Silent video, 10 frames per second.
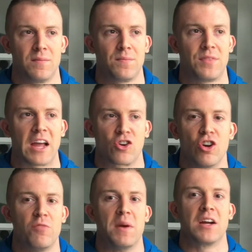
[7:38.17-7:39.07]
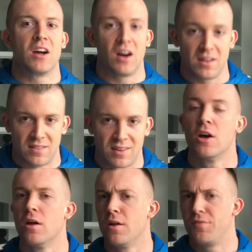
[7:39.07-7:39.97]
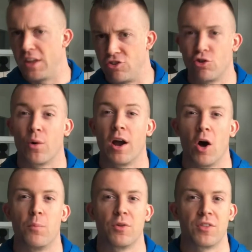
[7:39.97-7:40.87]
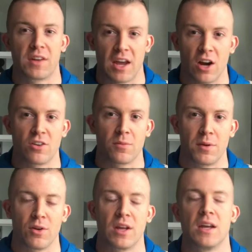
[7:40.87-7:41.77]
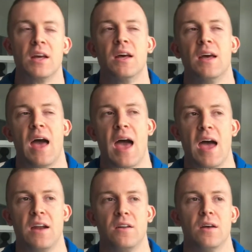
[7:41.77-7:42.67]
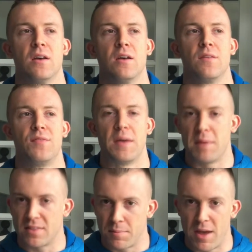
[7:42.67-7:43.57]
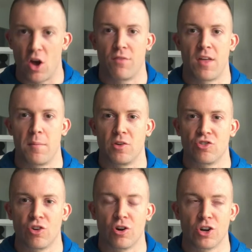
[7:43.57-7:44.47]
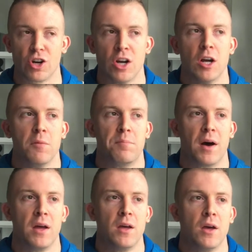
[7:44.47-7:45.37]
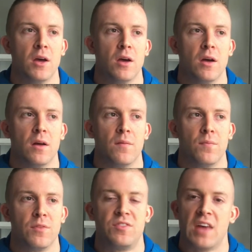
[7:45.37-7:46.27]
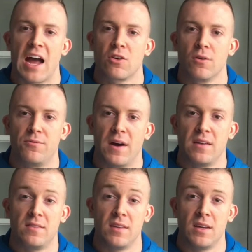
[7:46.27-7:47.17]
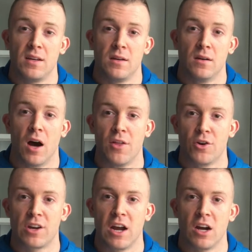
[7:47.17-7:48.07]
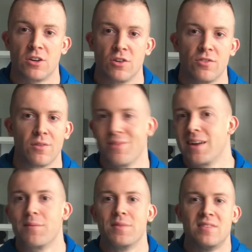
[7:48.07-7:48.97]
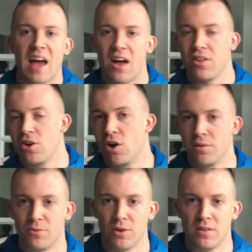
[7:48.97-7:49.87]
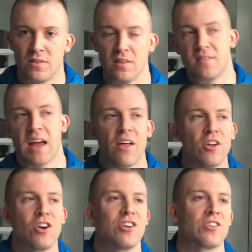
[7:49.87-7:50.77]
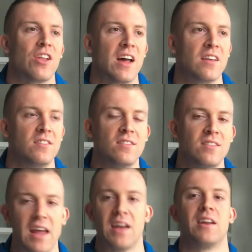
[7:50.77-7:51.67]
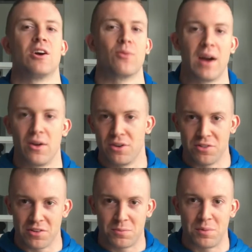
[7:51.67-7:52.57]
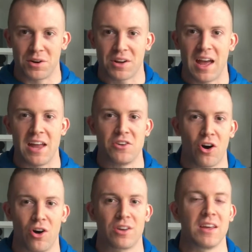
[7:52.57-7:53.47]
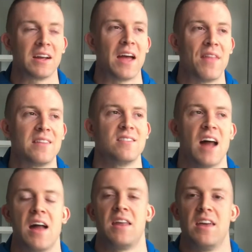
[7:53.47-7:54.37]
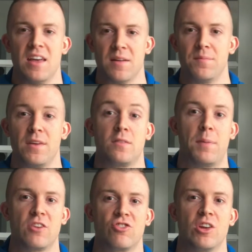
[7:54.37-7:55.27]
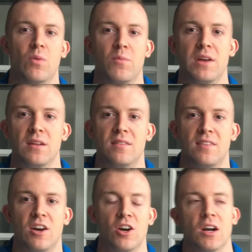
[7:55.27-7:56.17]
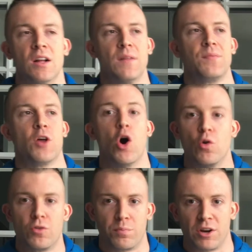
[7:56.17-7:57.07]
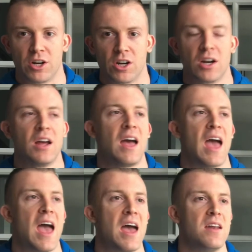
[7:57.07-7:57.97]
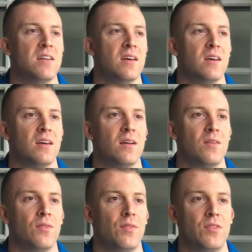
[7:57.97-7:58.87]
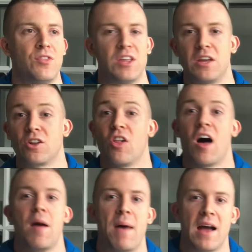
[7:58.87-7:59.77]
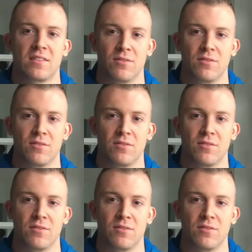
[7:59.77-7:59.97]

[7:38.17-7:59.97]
that could have been cut. They sure help with the character building and they make the payoff that much stronger, but sacrificing other characters, like Dalinar for instance. Dalinar does a lot of standing around in this book and talking, and that's not him, especially when we consider Oathbringer and the climax of